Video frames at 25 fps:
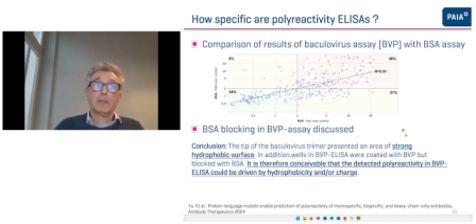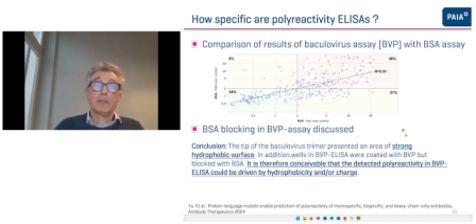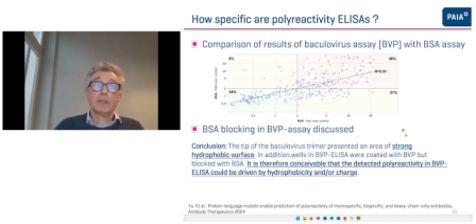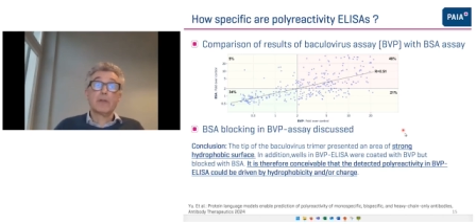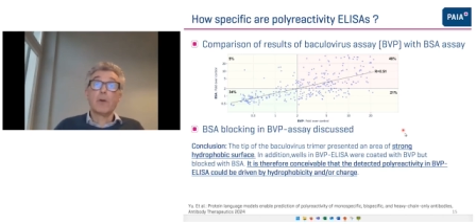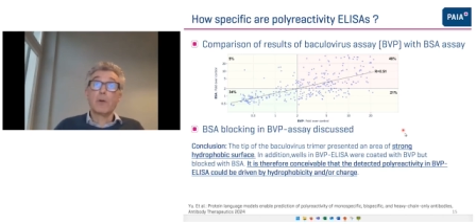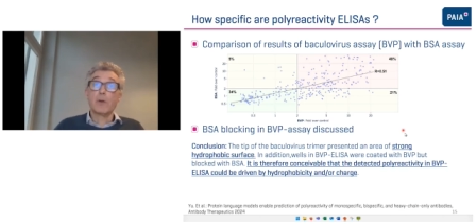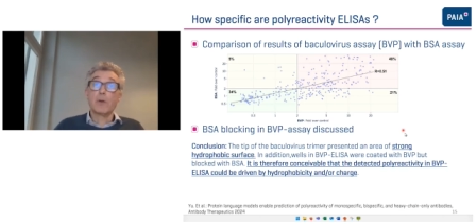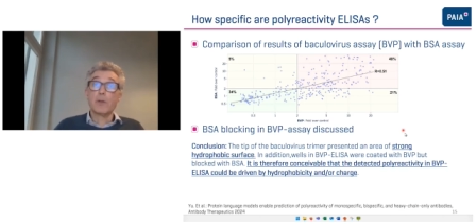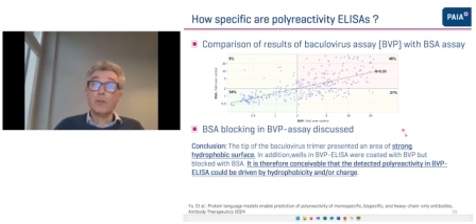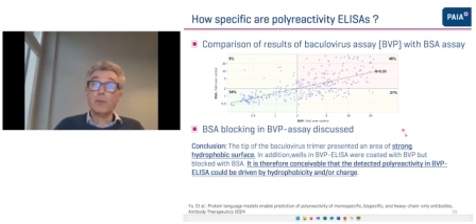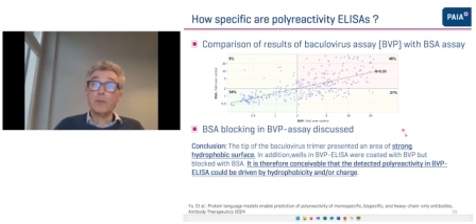
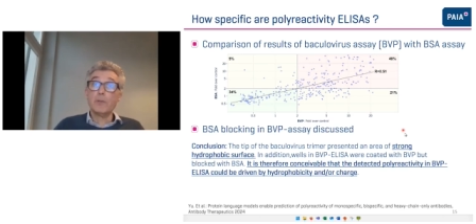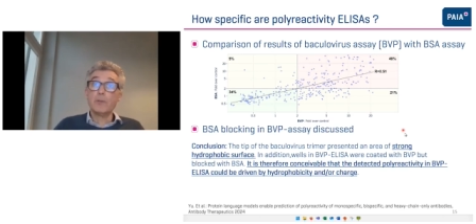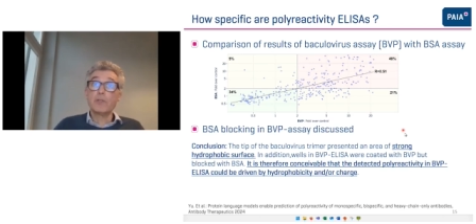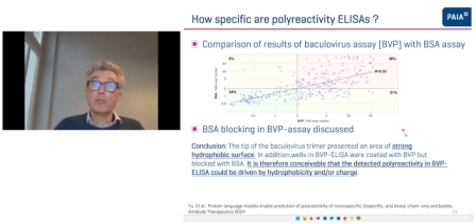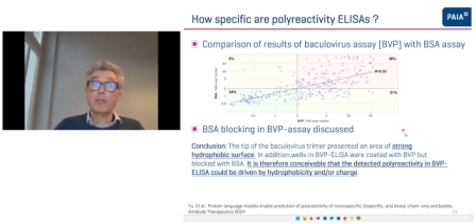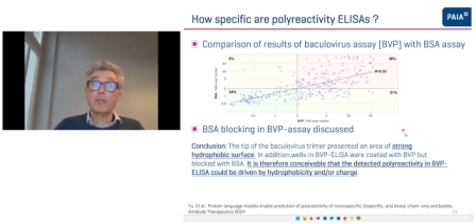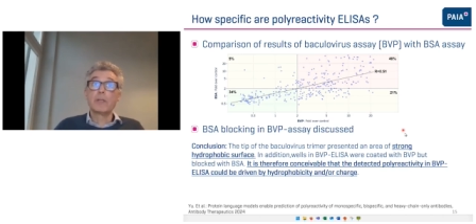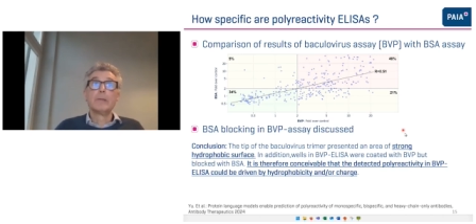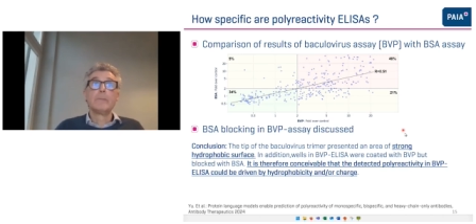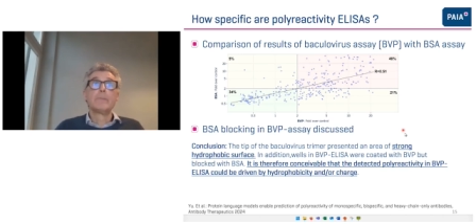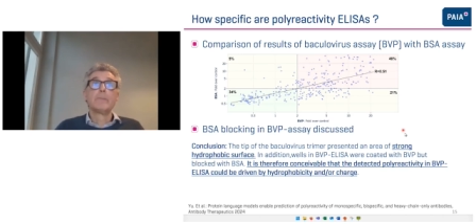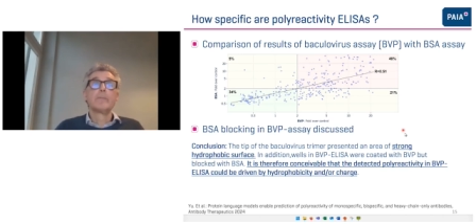
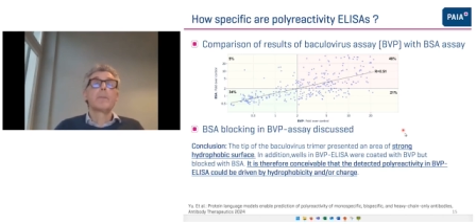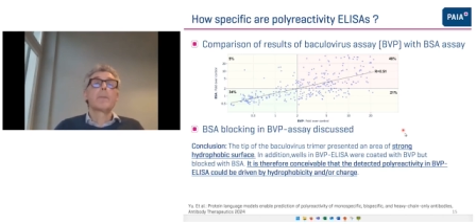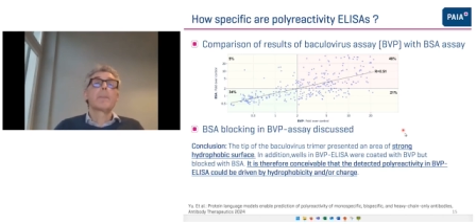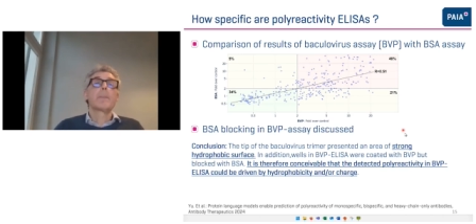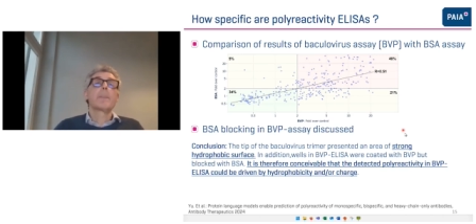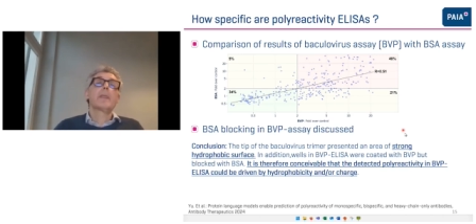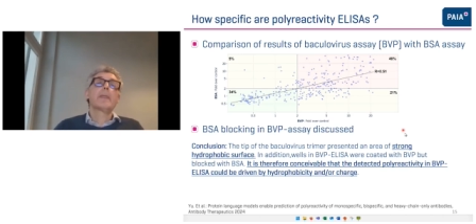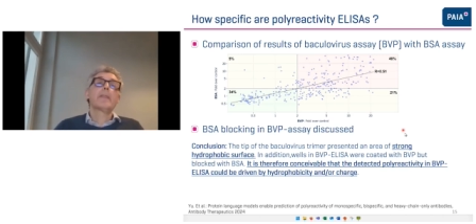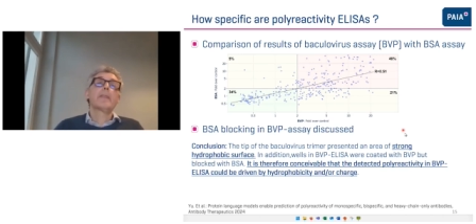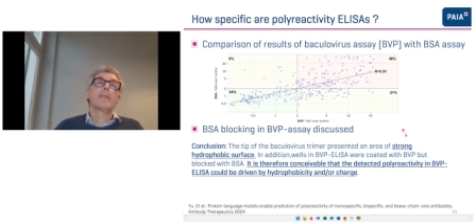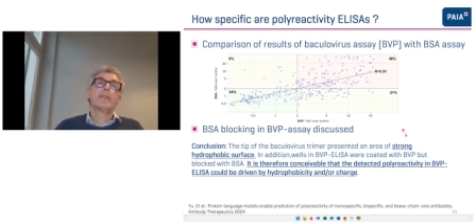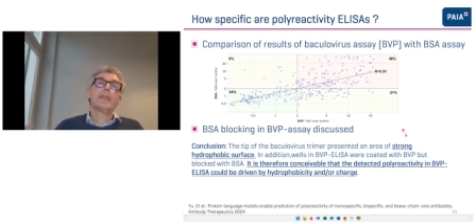conclusion
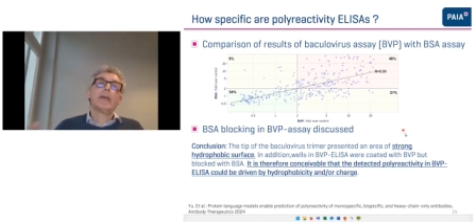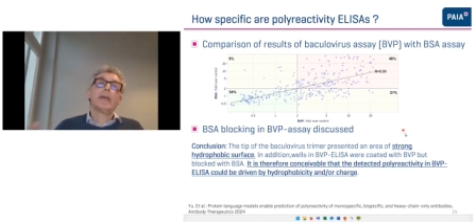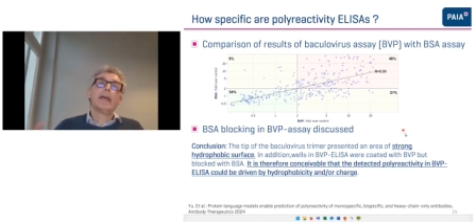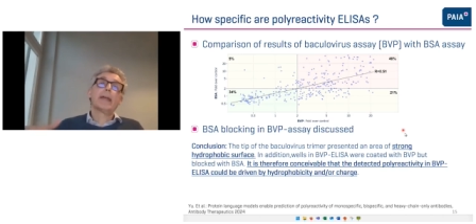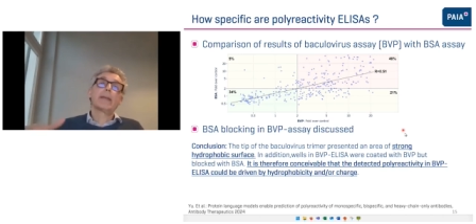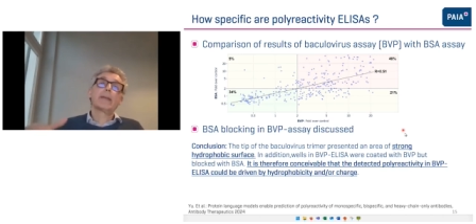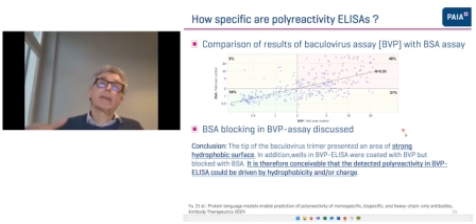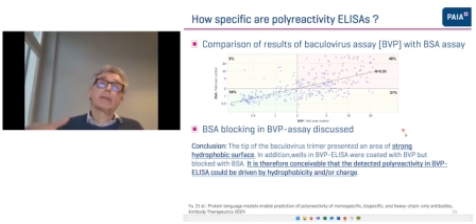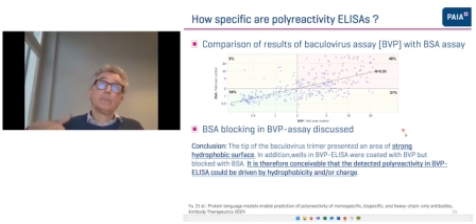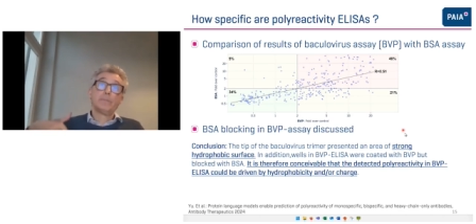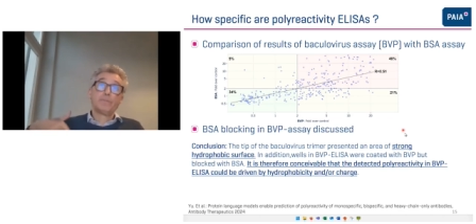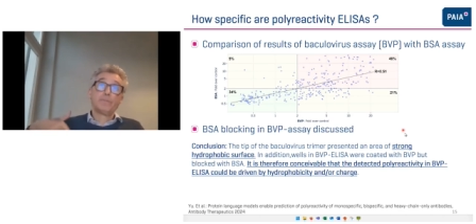
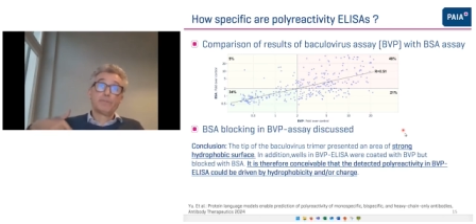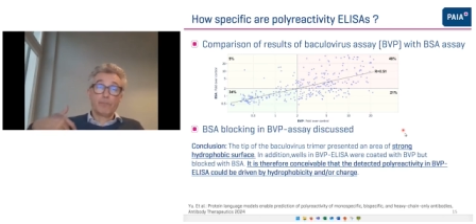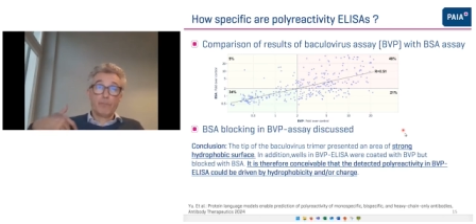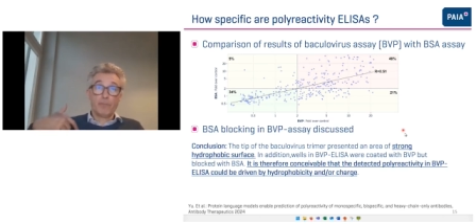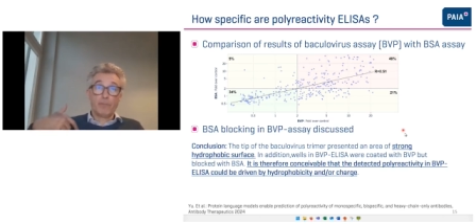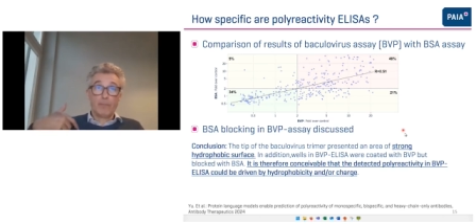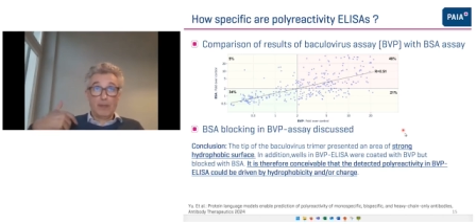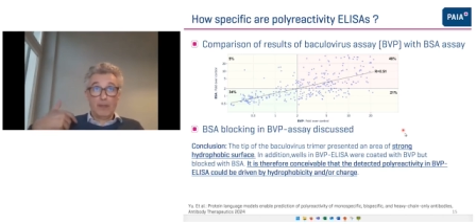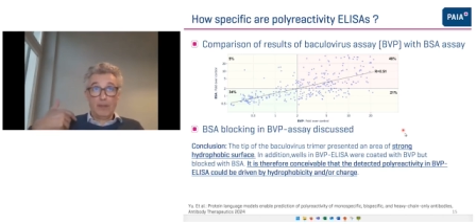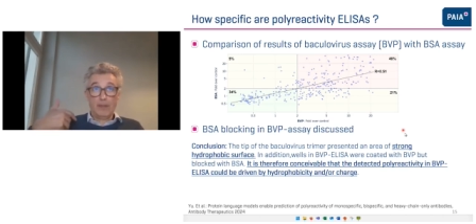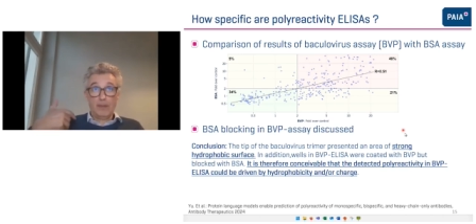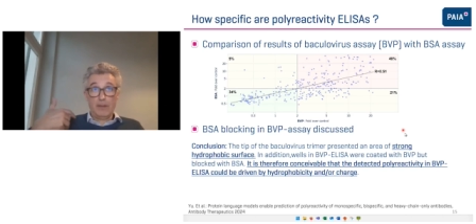that
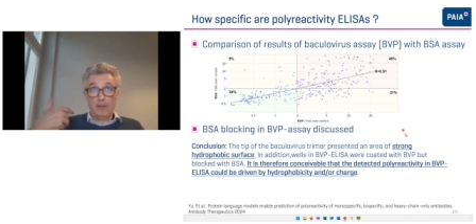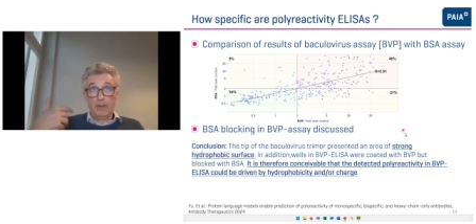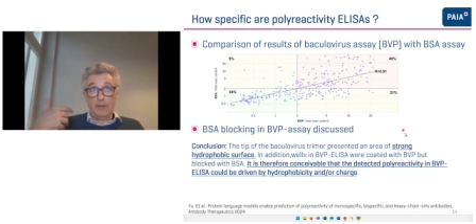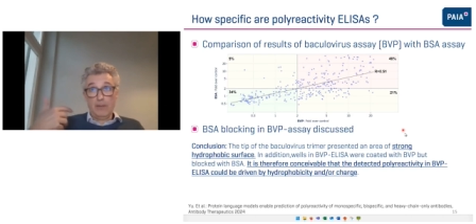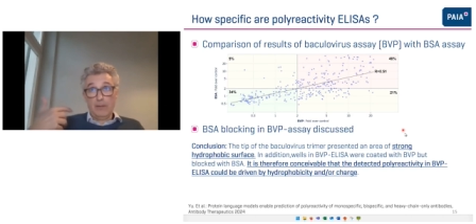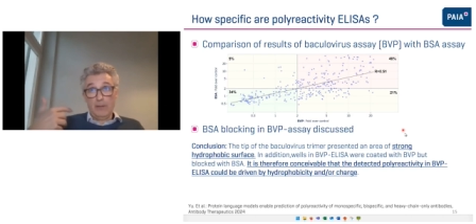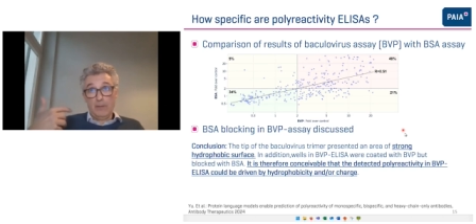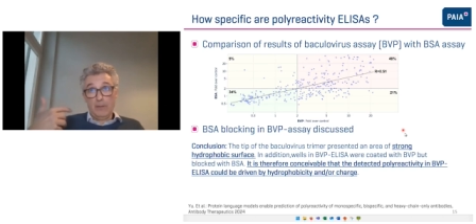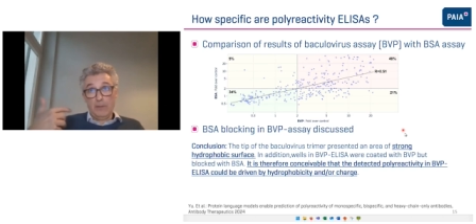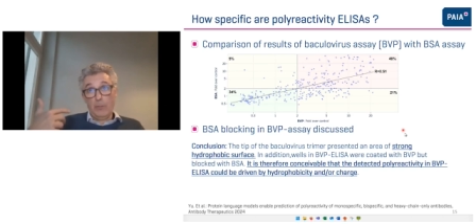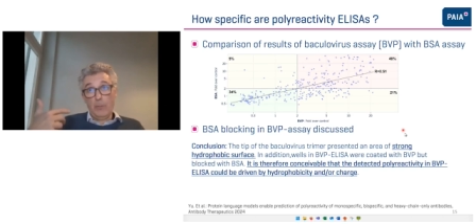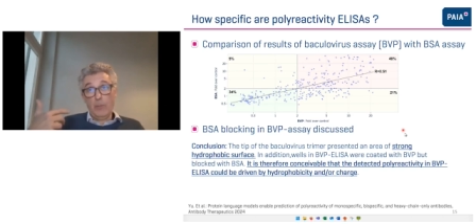
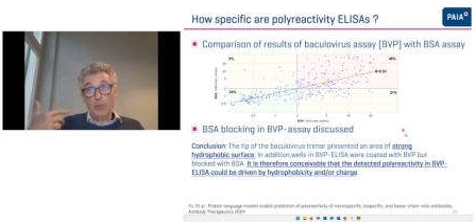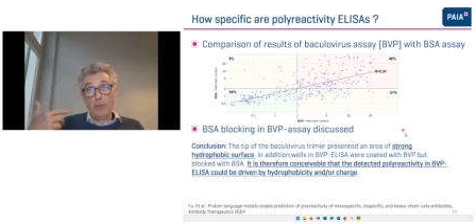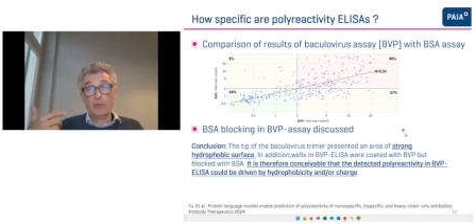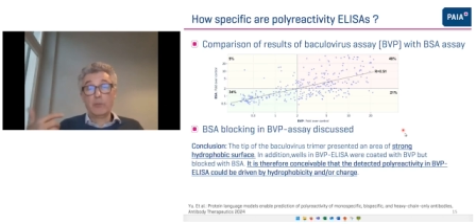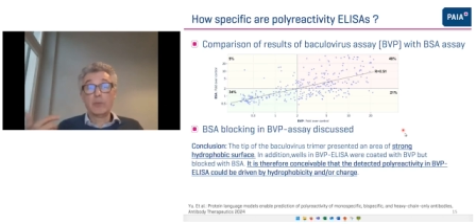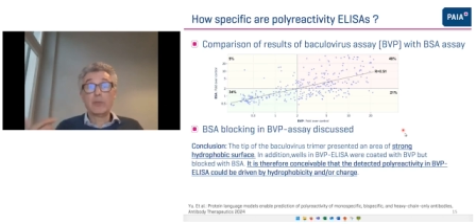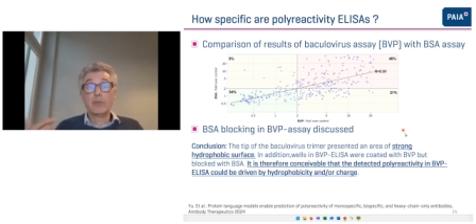what